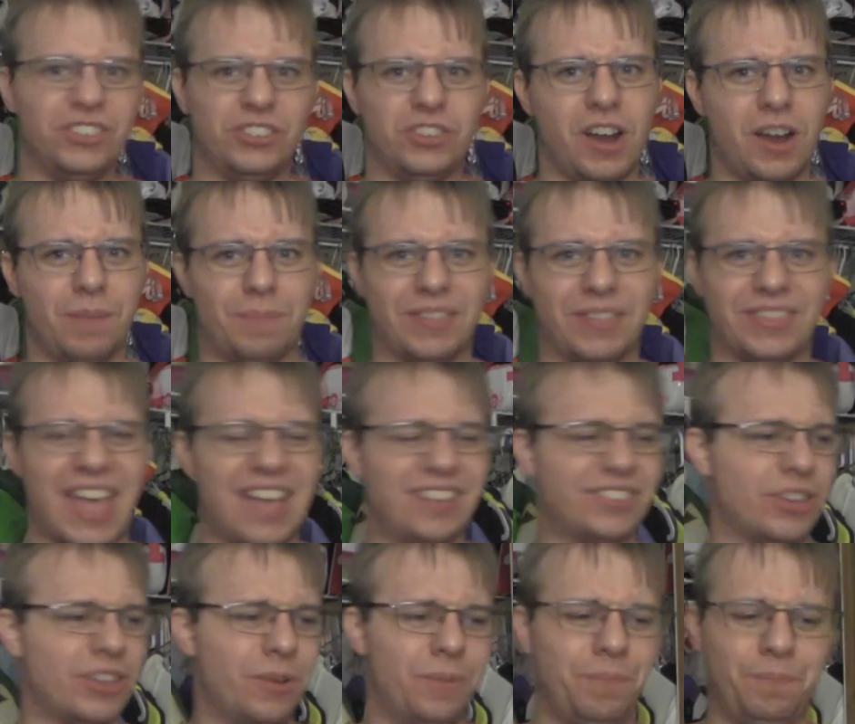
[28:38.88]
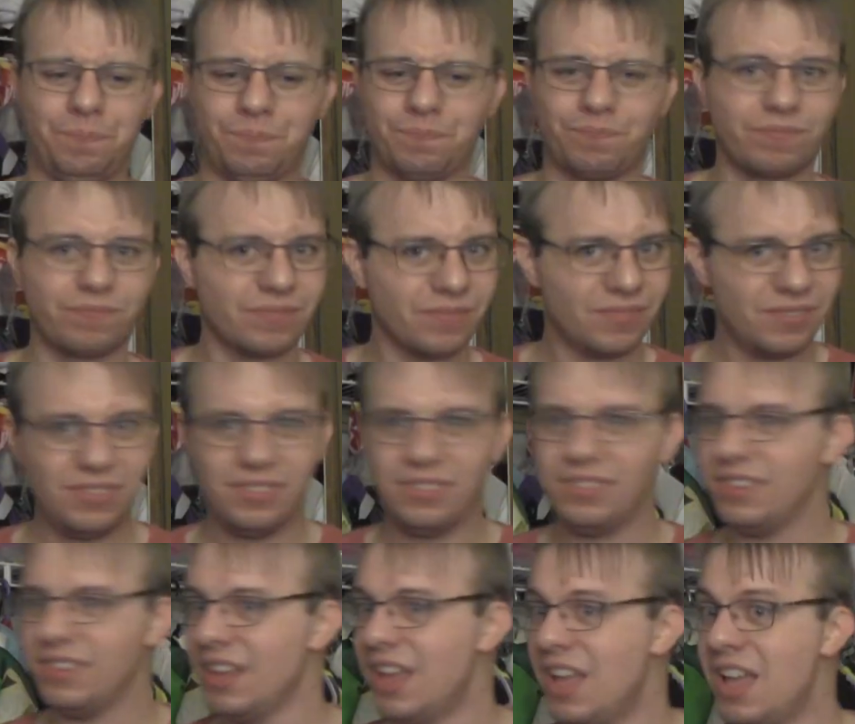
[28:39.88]
sorry about that. So.
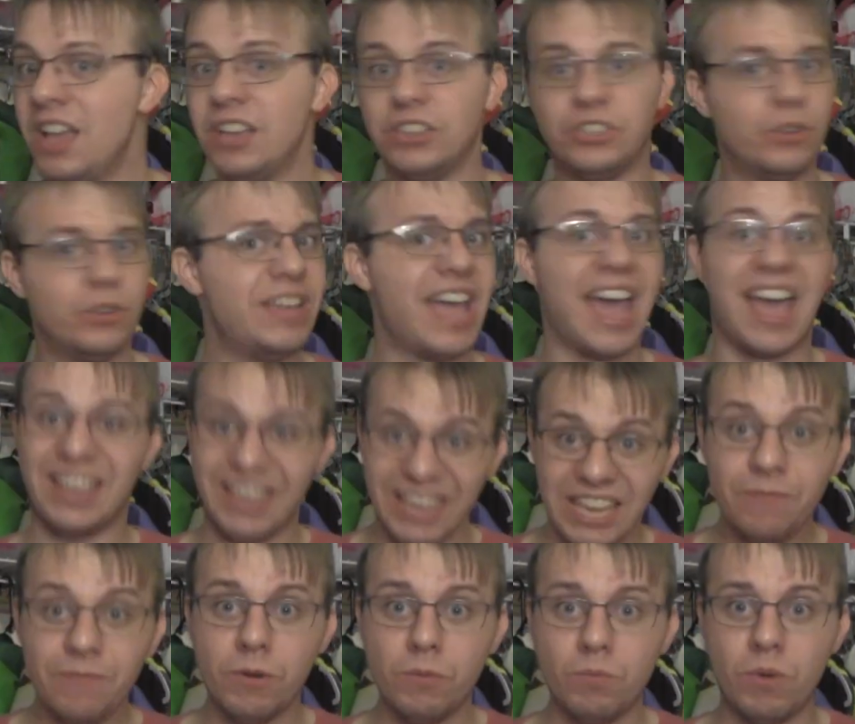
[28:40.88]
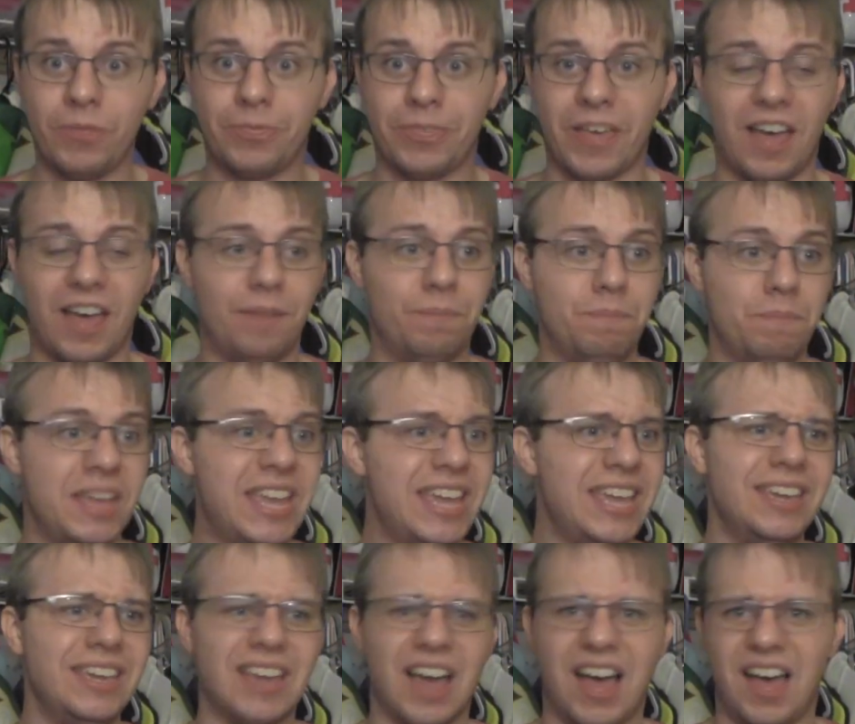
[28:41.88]
So yeah, even with um,
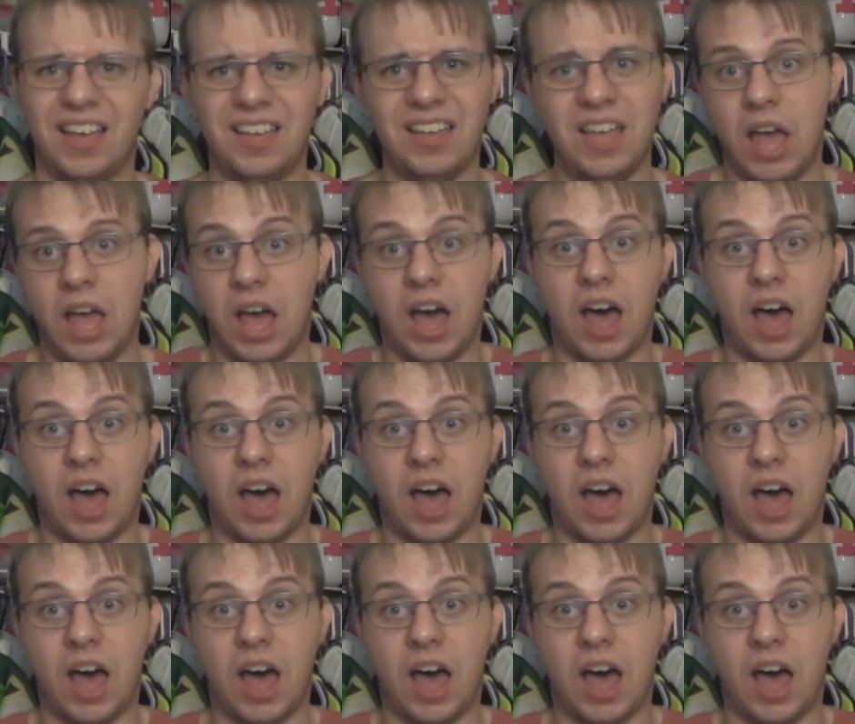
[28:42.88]
me uh,